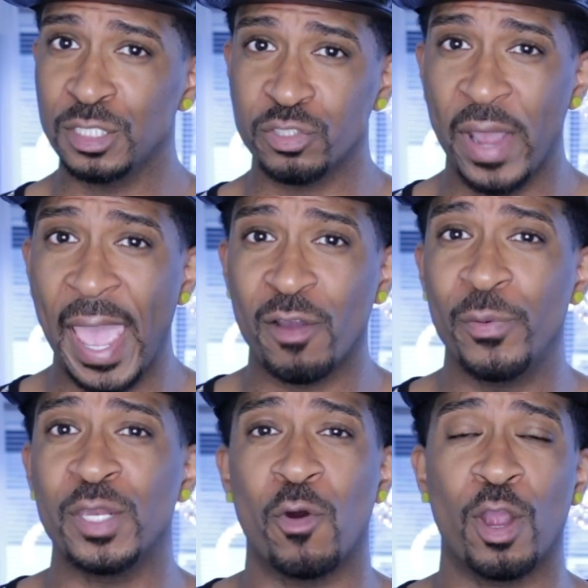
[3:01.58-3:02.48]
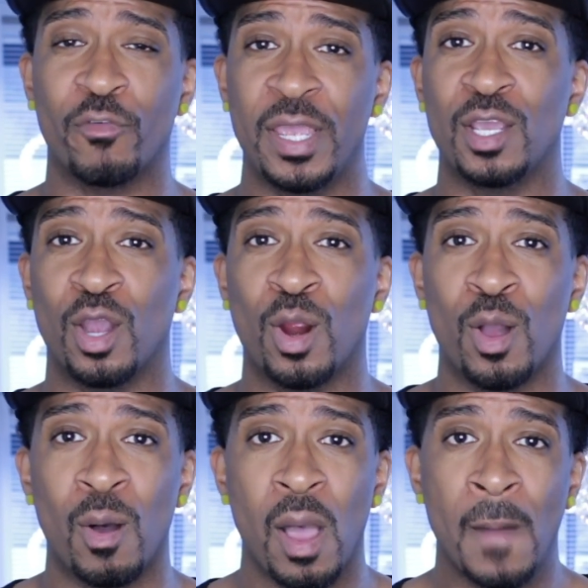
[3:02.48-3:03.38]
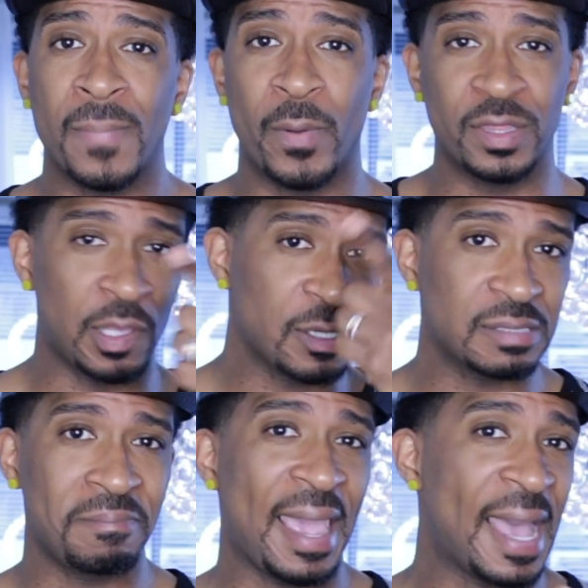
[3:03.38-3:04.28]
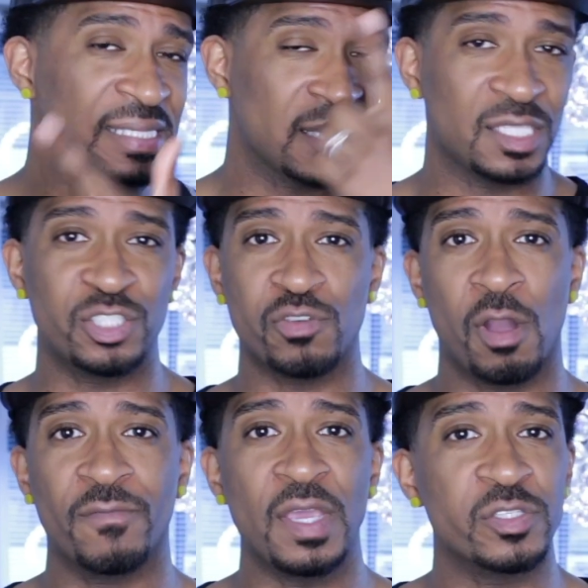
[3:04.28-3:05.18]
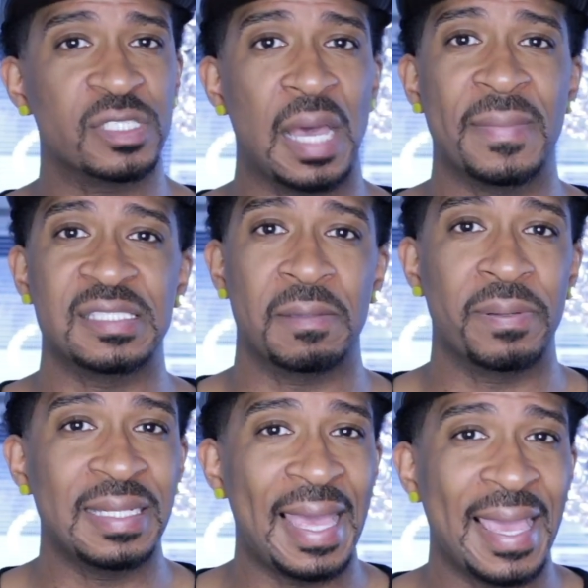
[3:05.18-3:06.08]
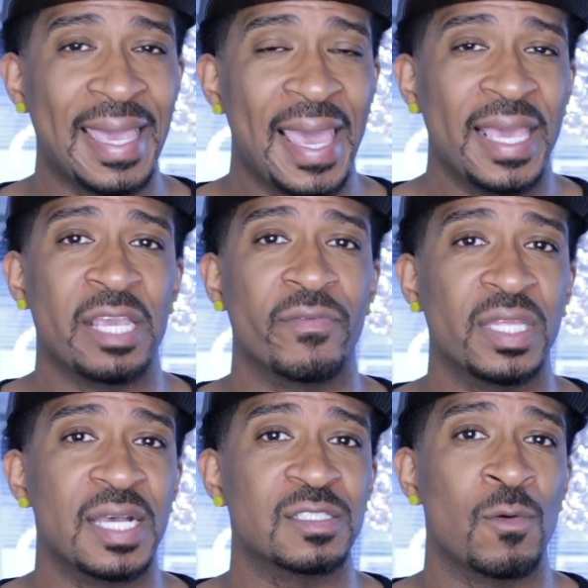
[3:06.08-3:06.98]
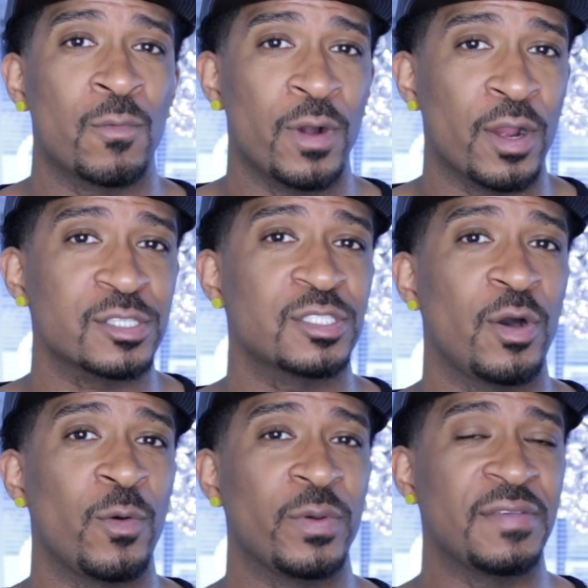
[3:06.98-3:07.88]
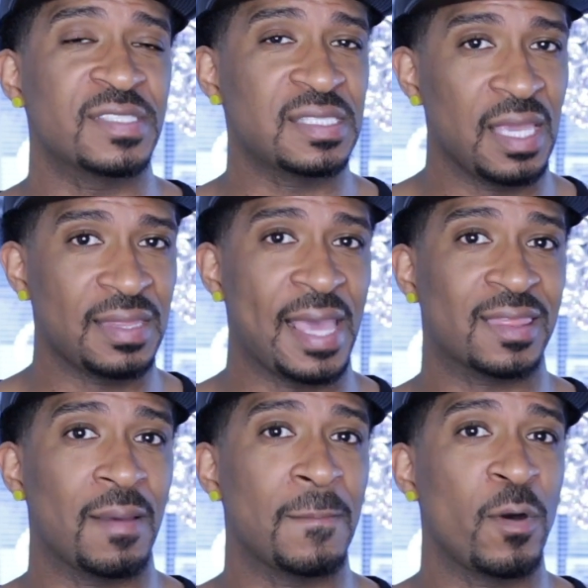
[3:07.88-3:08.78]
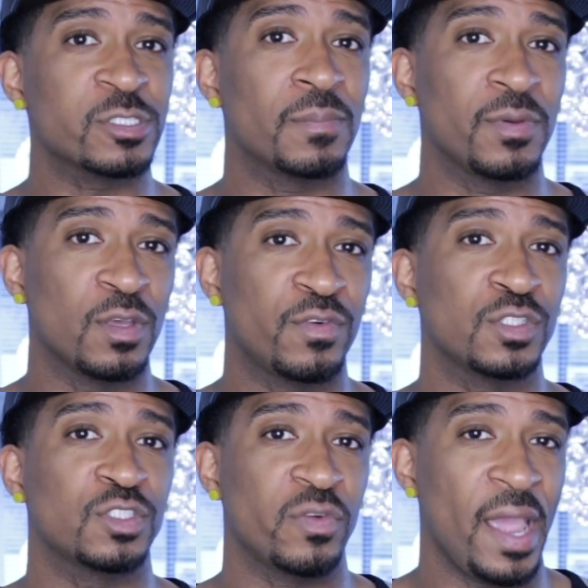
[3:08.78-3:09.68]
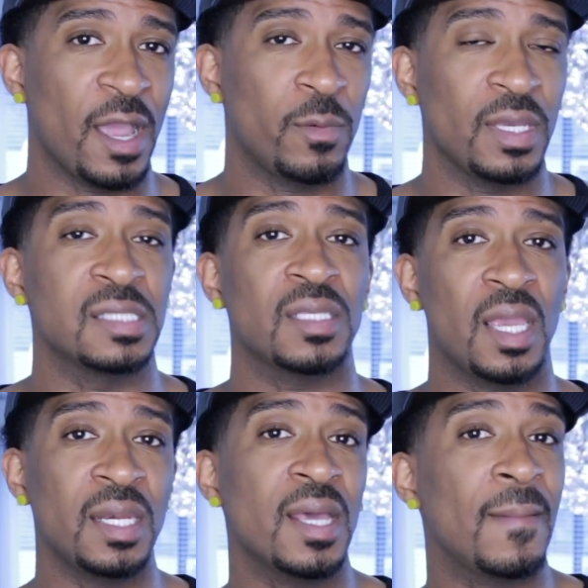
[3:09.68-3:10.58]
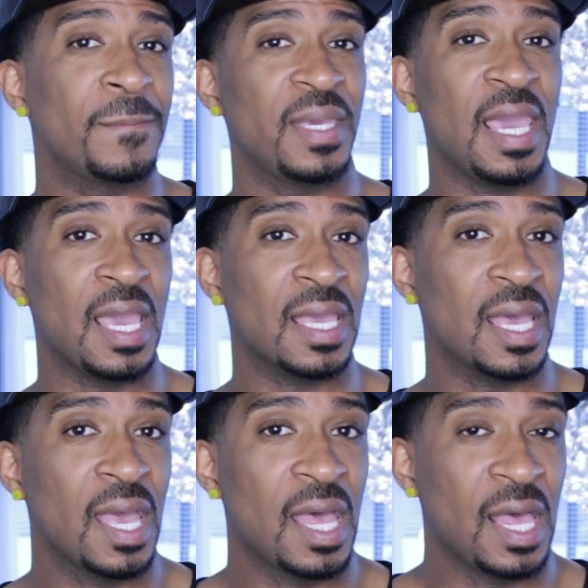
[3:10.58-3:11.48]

drag queen or a great girl, but when those masculine strong features come into play, it really doesn't work. So we've seen that the most beautiful drag queens end up being